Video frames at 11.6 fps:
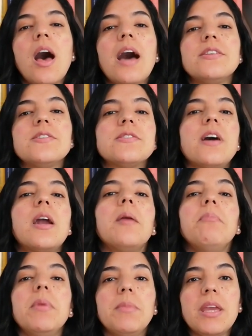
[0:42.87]
and
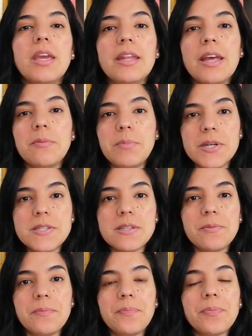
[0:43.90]
start mimicking that person.